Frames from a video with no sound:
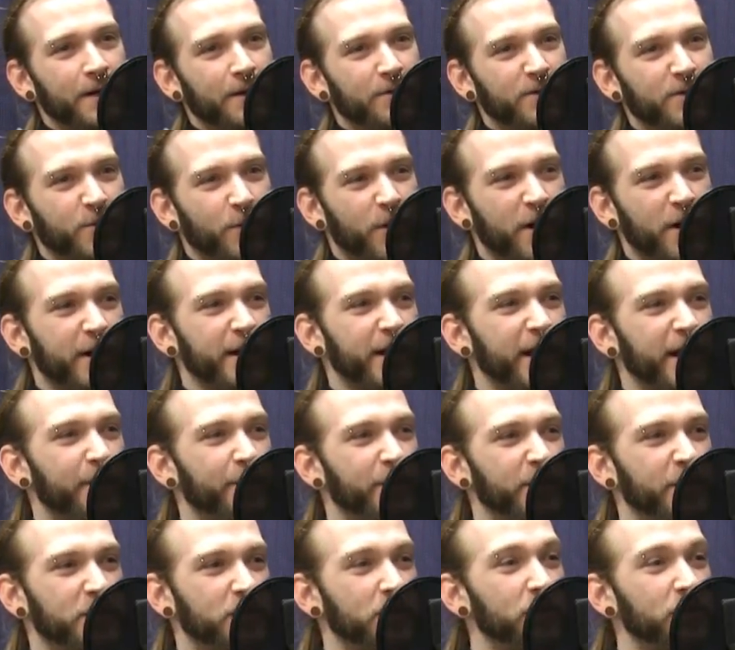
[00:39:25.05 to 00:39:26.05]
I was working at a
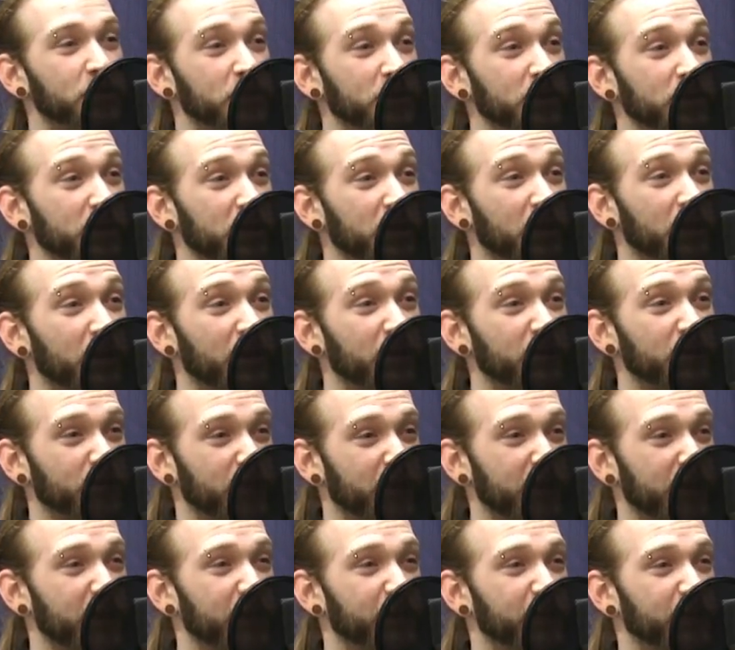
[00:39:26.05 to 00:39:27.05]
Bertucci's. No, I was
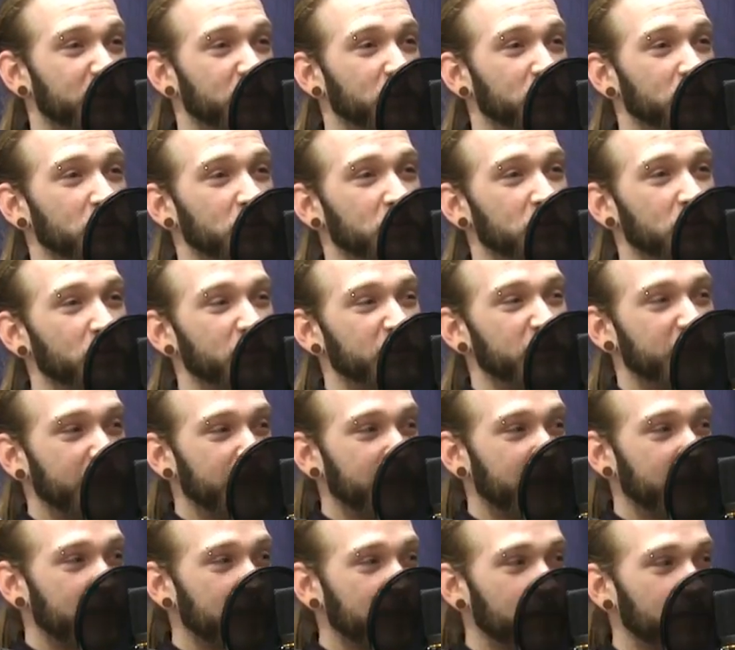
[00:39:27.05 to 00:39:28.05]
working at a Bertucci's doing
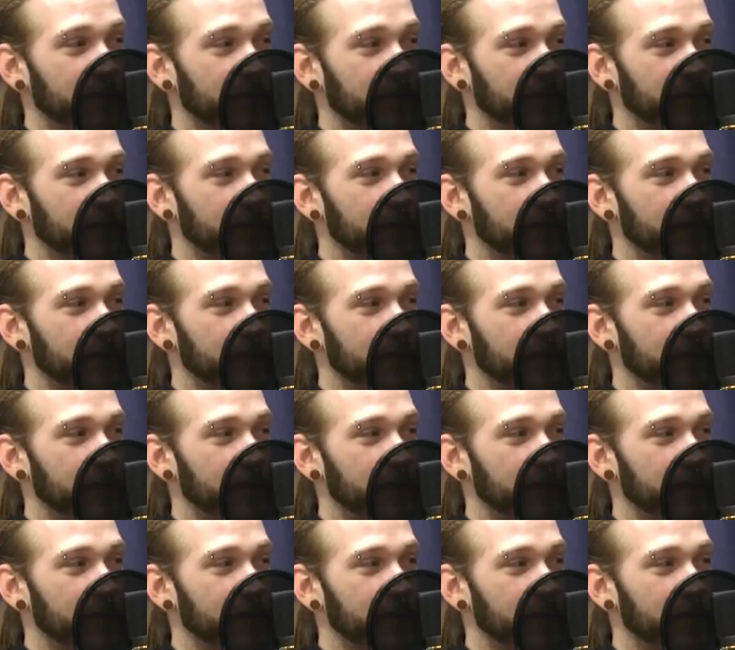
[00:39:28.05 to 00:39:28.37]
takeout.